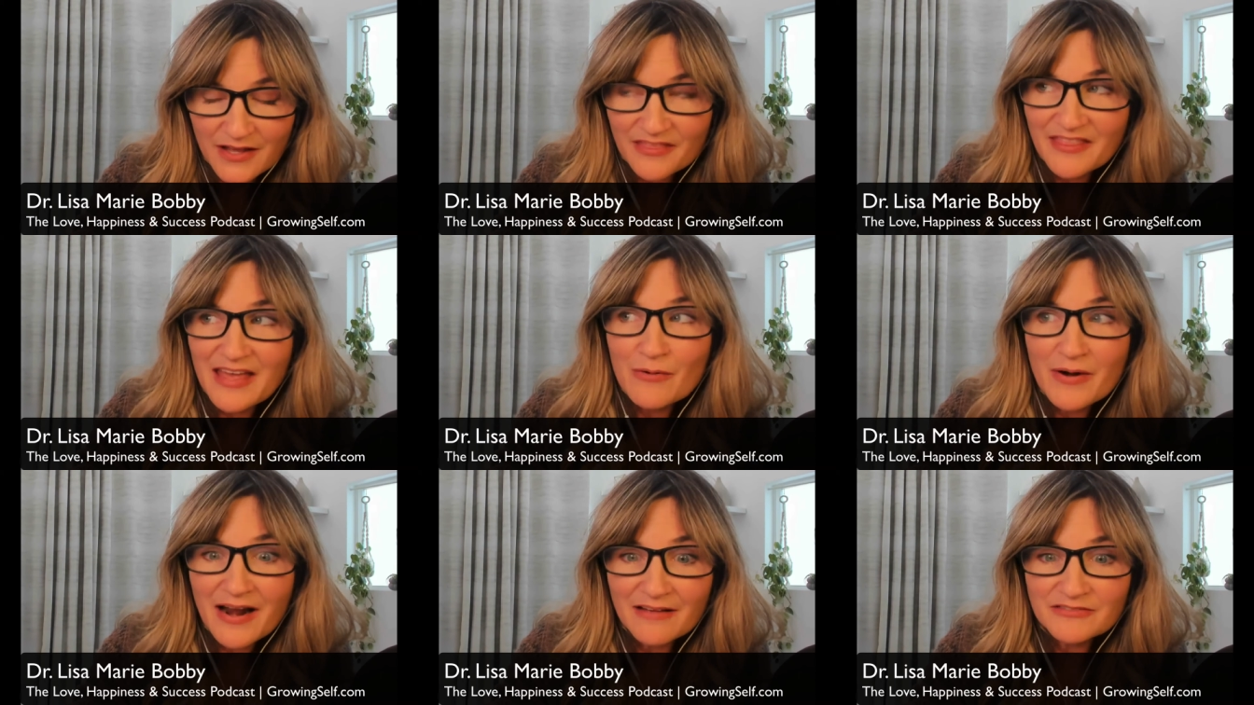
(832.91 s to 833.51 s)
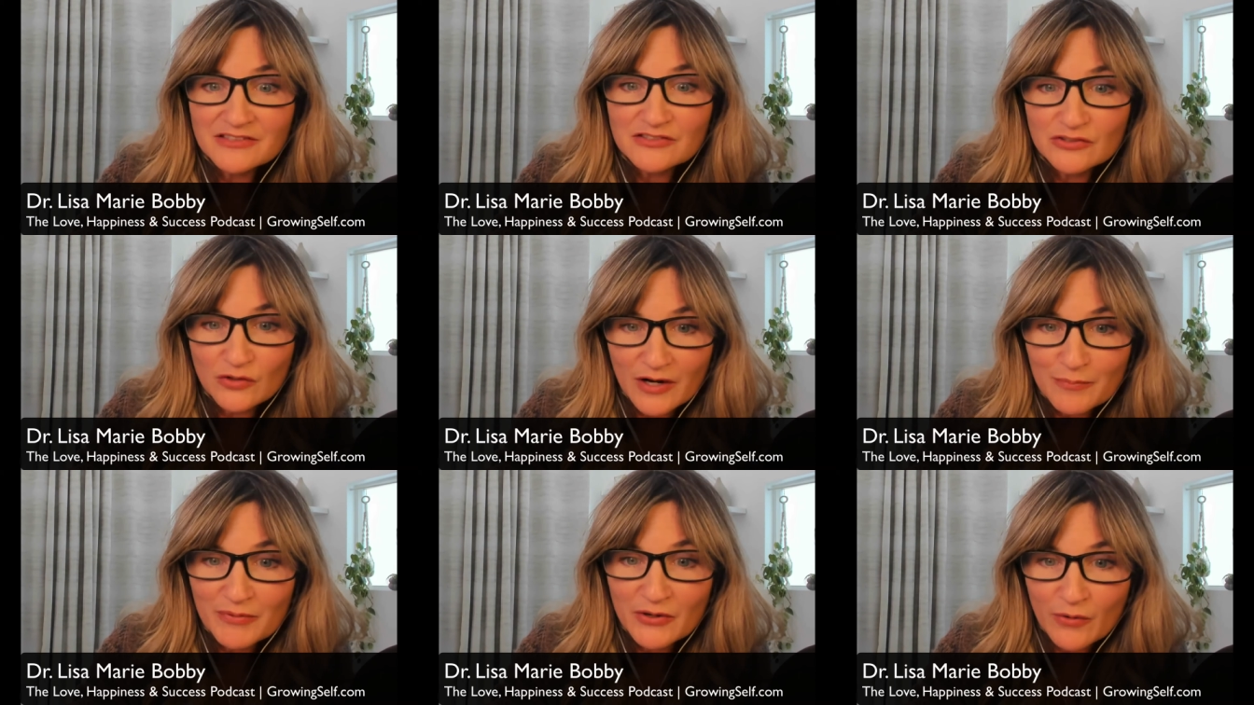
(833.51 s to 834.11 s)
They would have to
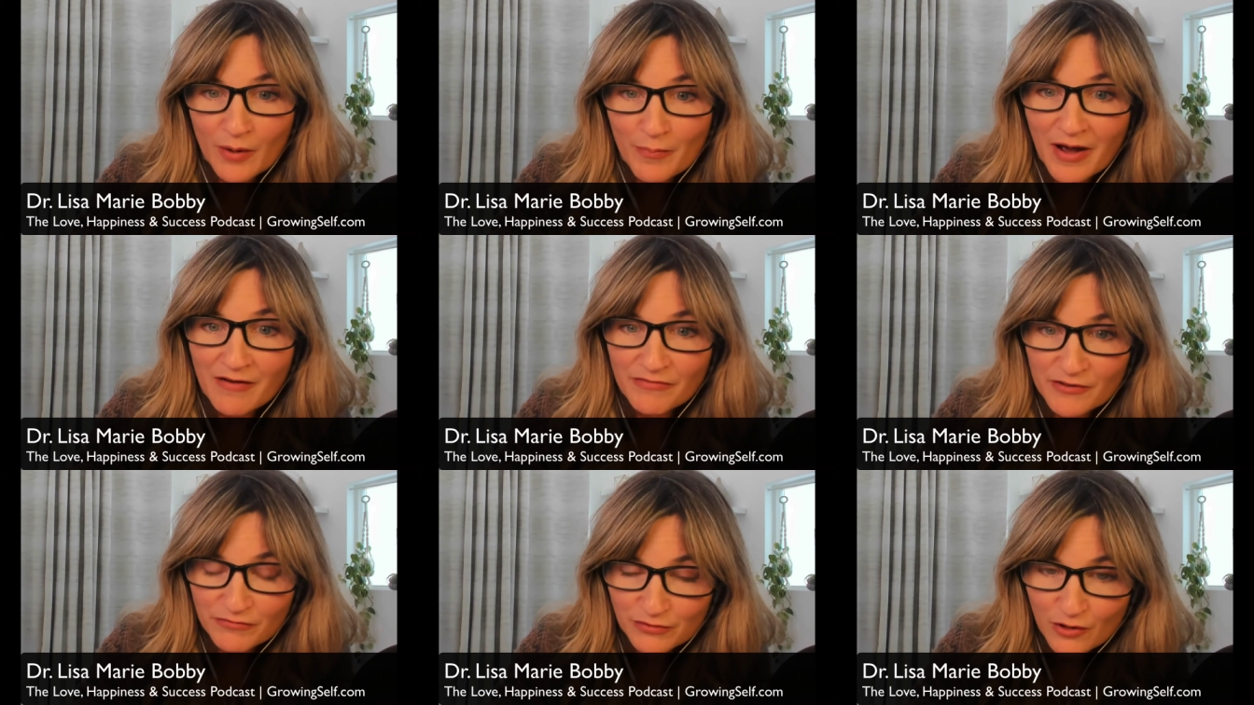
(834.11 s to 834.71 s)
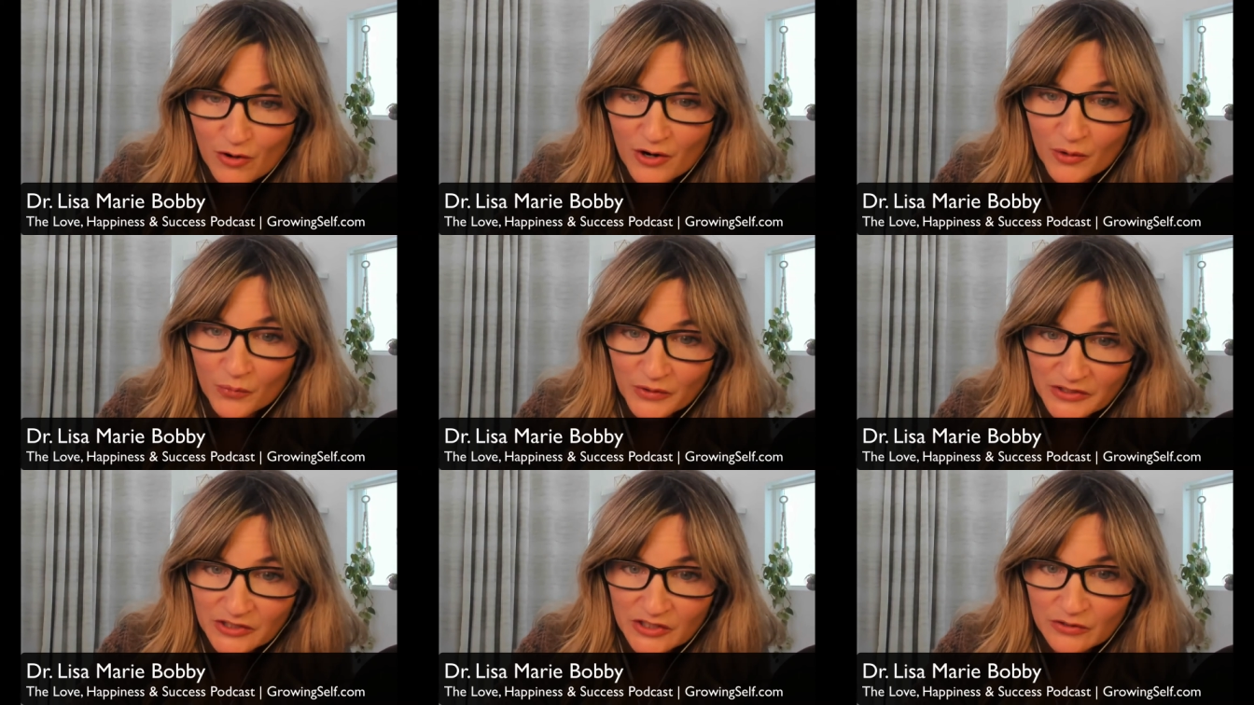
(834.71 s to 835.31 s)
scrape you up off the floor,
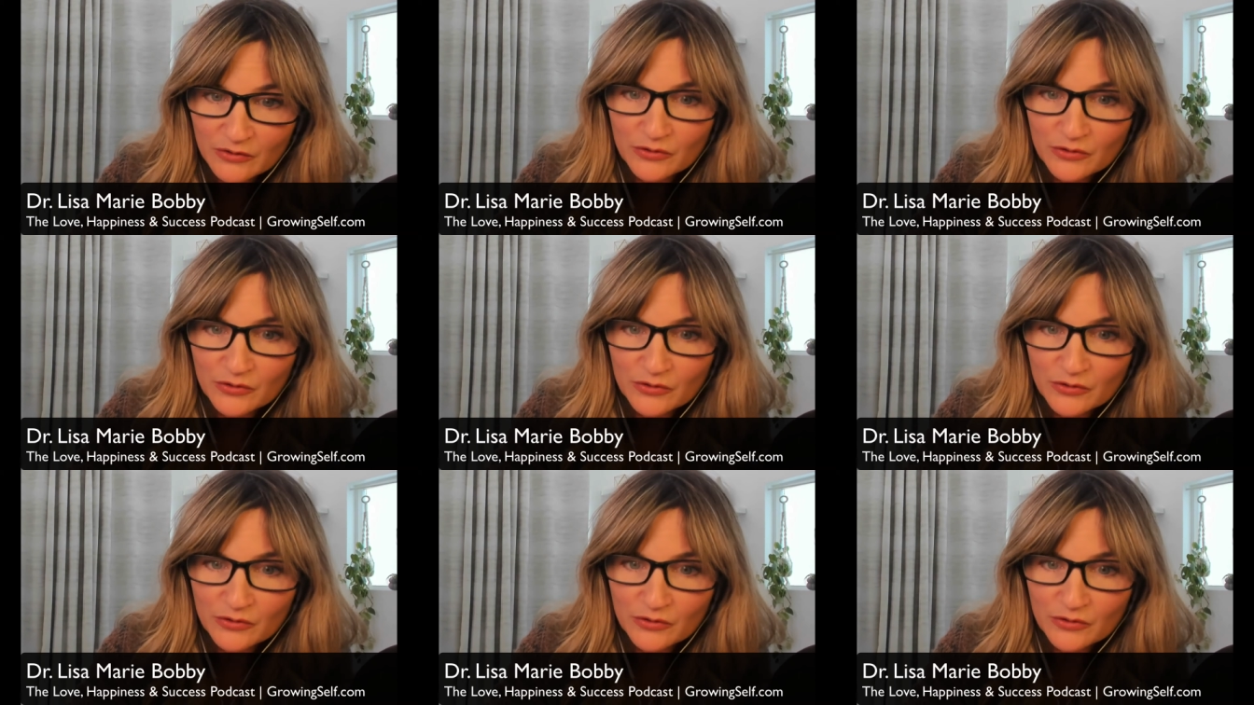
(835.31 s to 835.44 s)
wouldn't you?